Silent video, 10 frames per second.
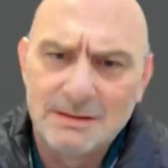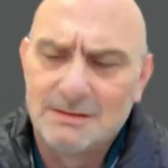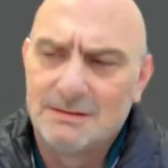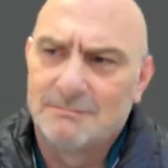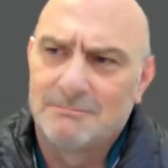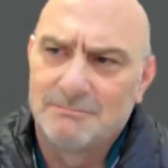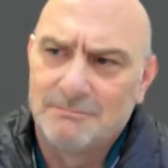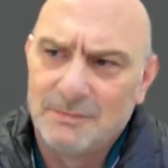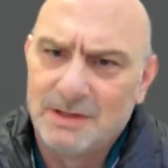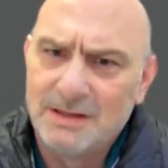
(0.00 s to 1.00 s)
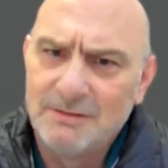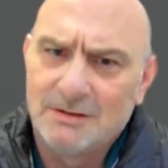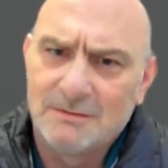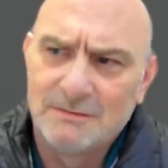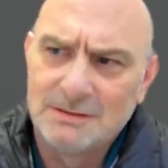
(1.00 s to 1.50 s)
that the
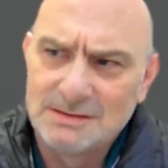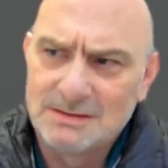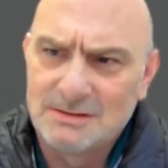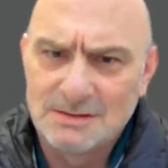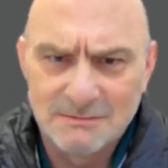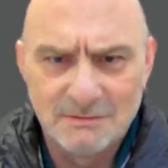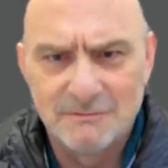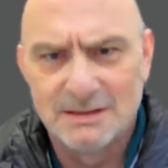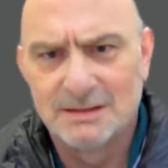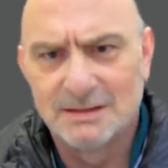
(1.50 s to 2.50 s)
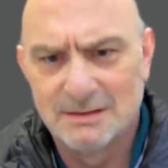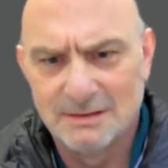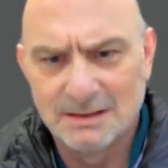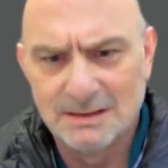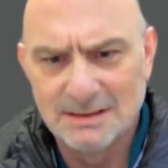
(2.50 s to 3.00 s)
Navy often shows the flag
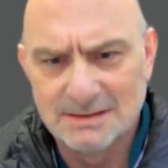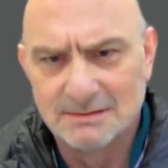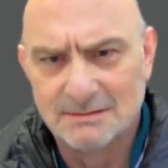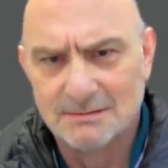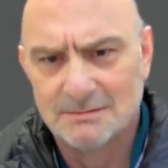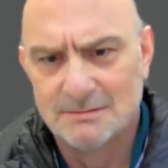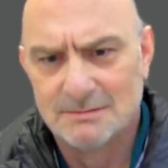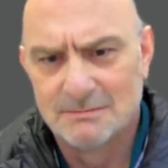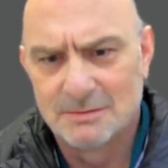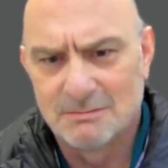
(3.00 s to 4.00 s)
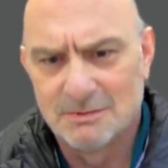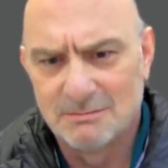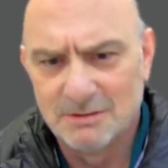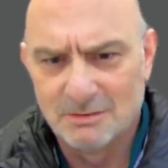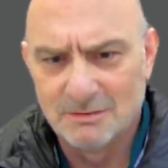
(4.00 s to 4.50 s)
in the East,
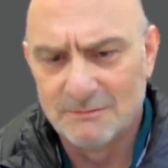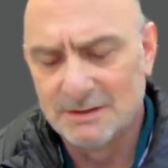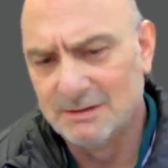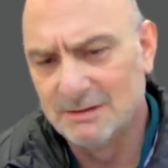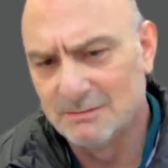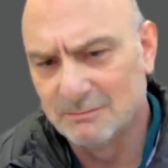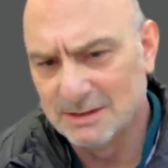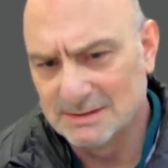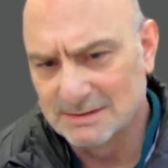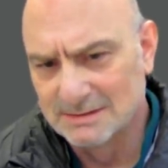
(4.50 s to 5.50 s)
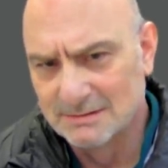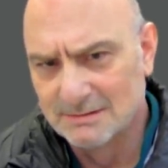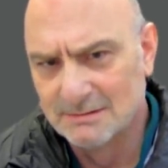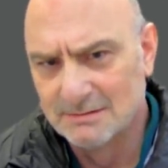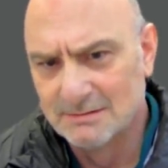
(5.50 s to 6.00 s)
probably more than in the West.
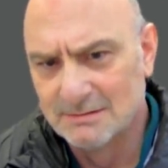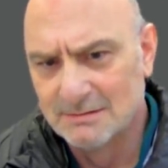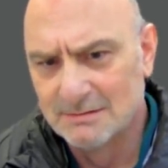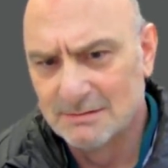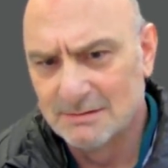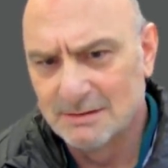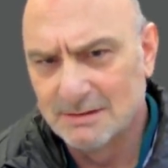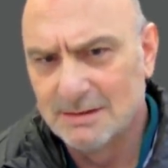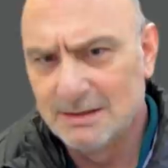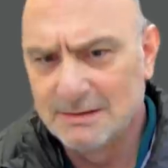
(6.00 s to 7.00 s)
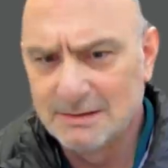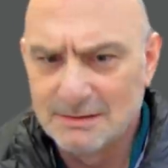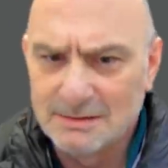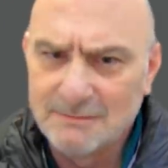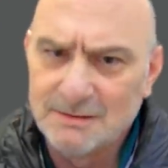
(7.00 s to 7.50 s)
And yet the
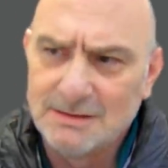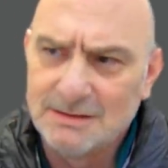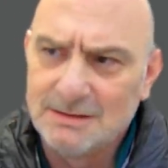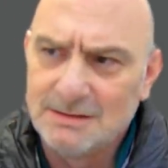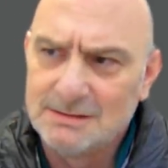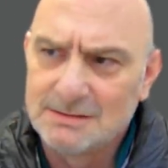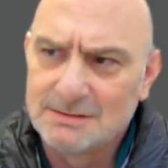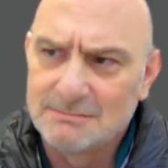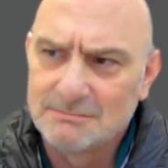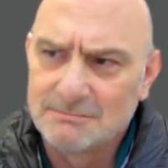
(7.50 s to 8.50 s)
Navy is